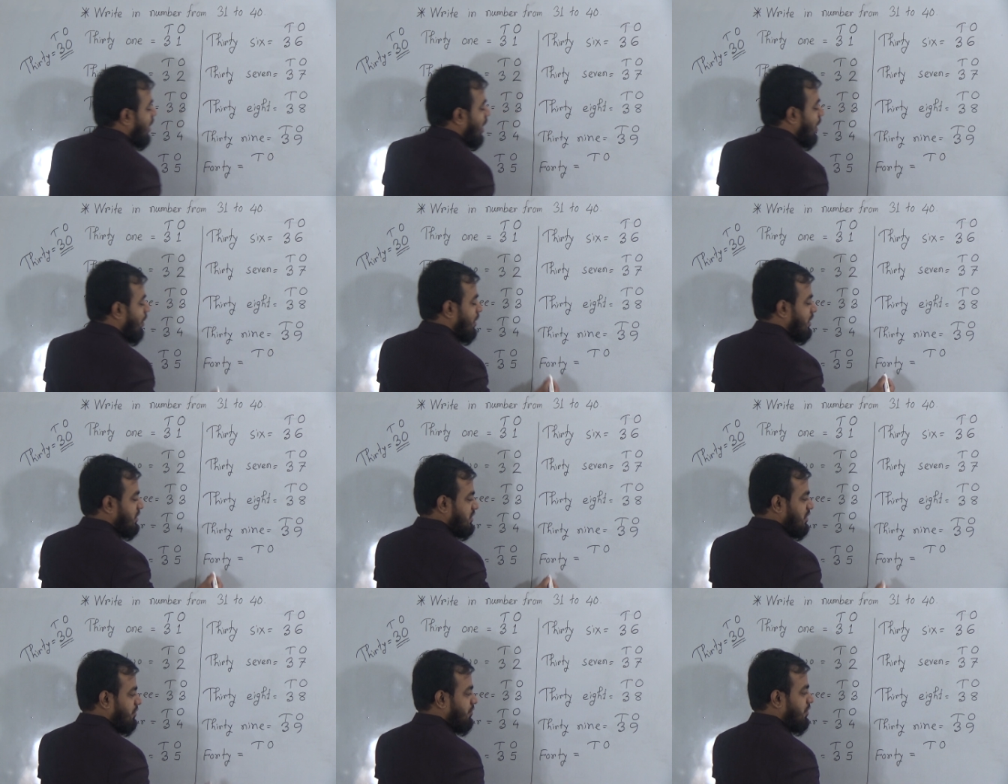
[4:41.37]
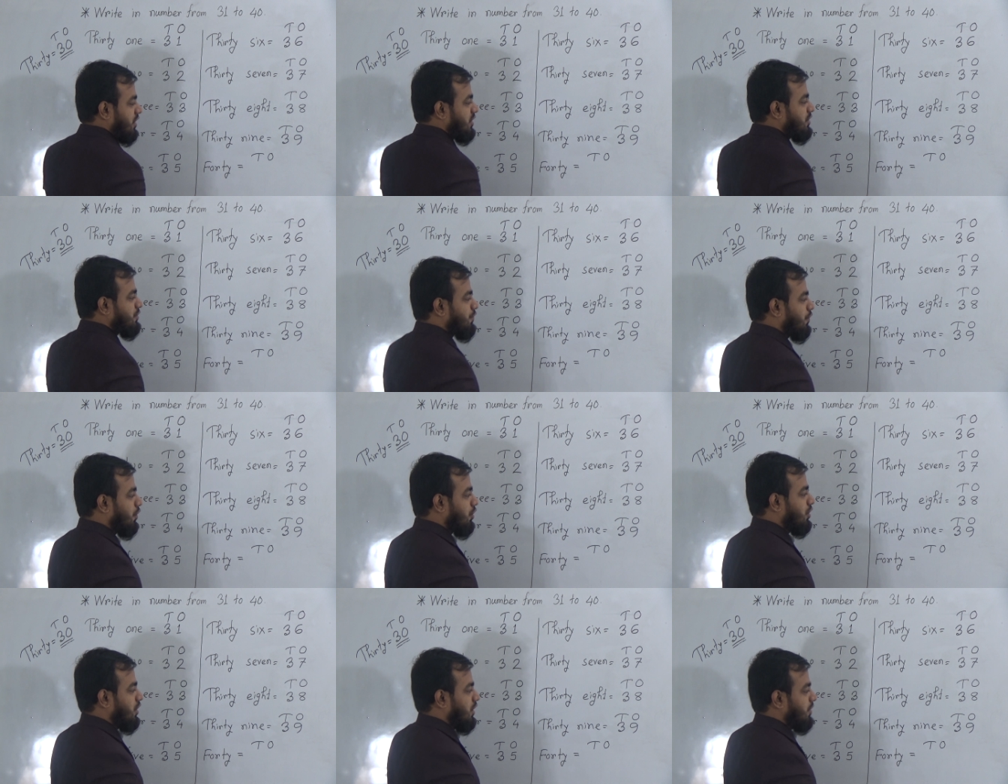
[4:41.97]
Our last number is
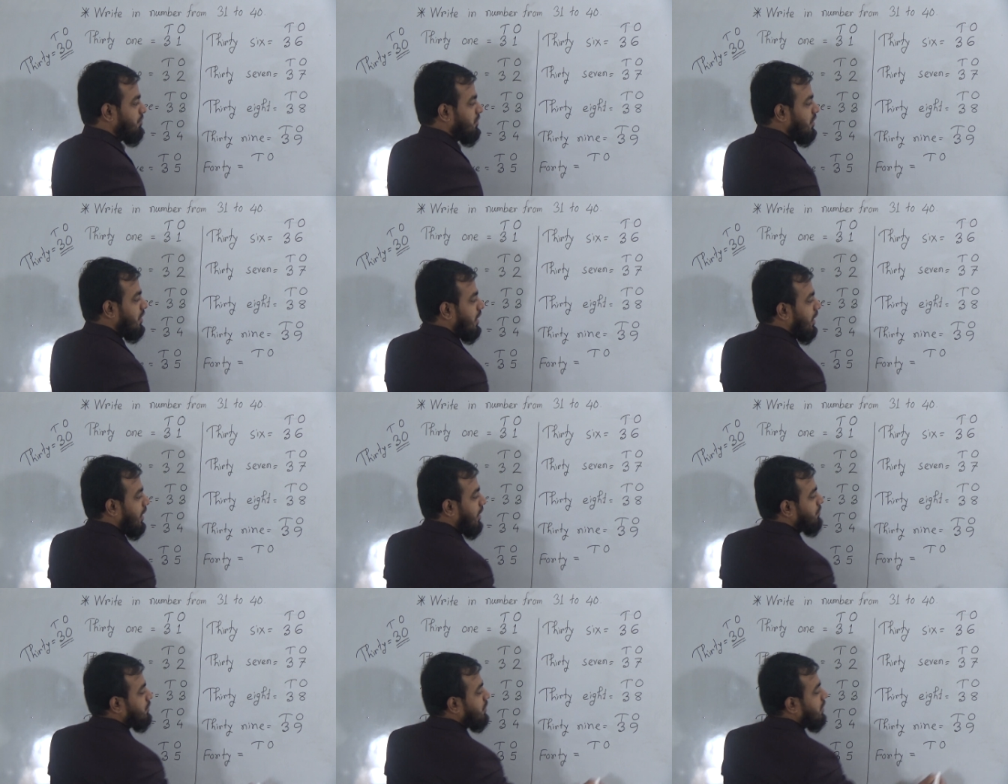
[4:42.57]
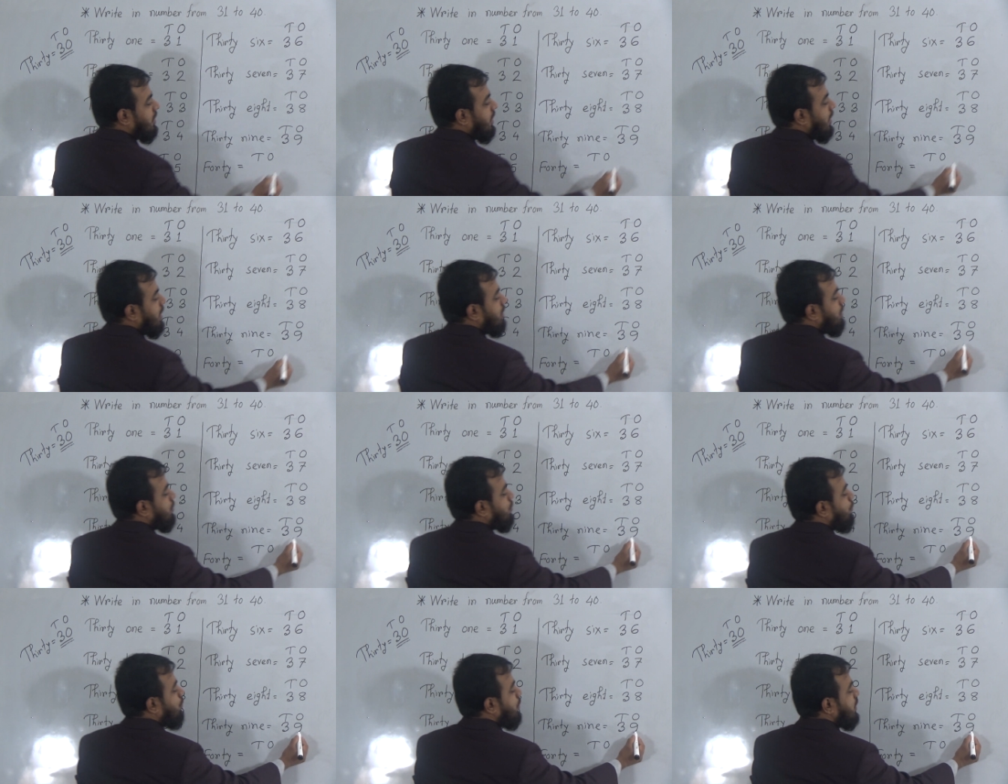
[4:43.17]
40. After
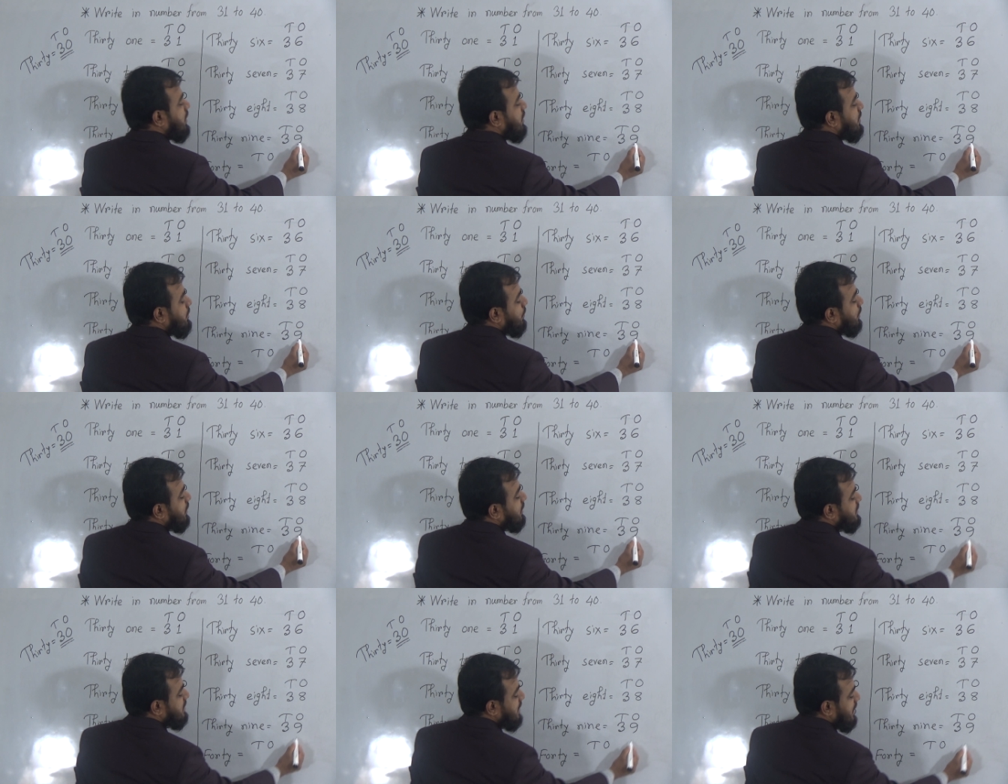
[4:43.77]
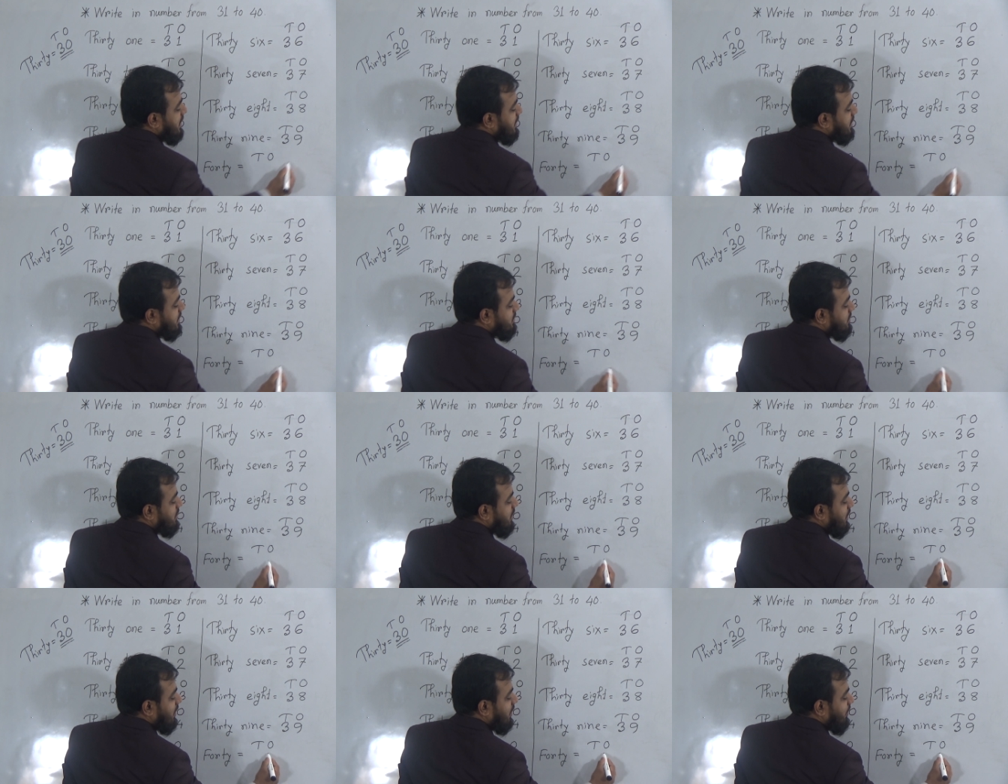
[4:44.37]
9 we will
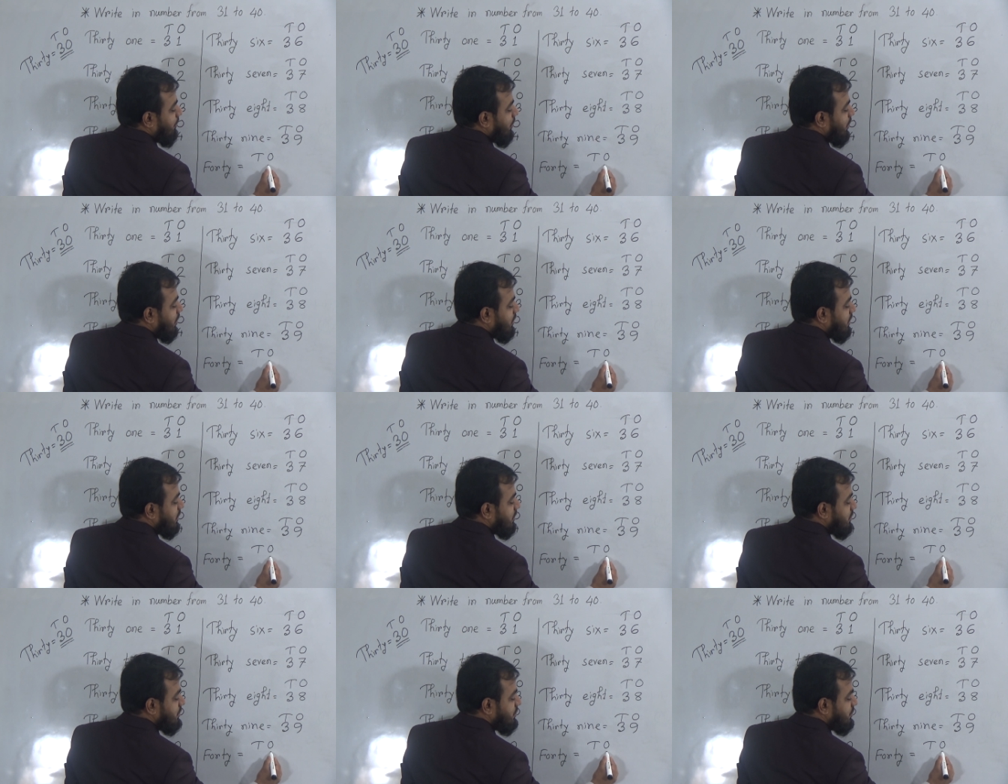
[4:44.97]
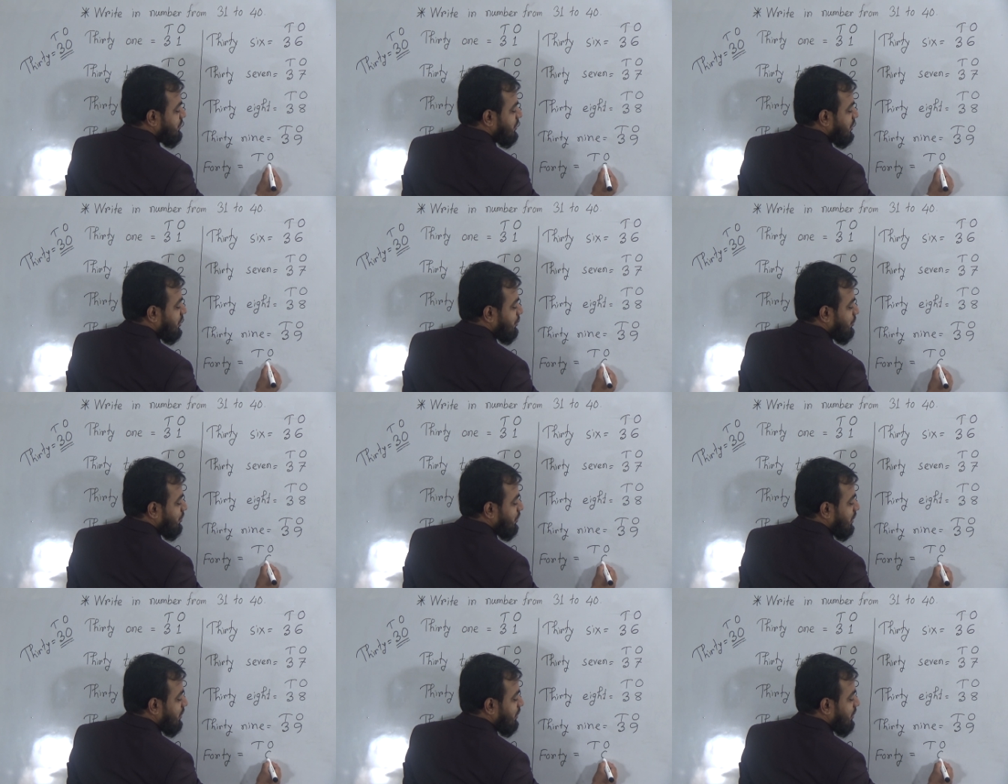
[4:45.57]
take the number 0.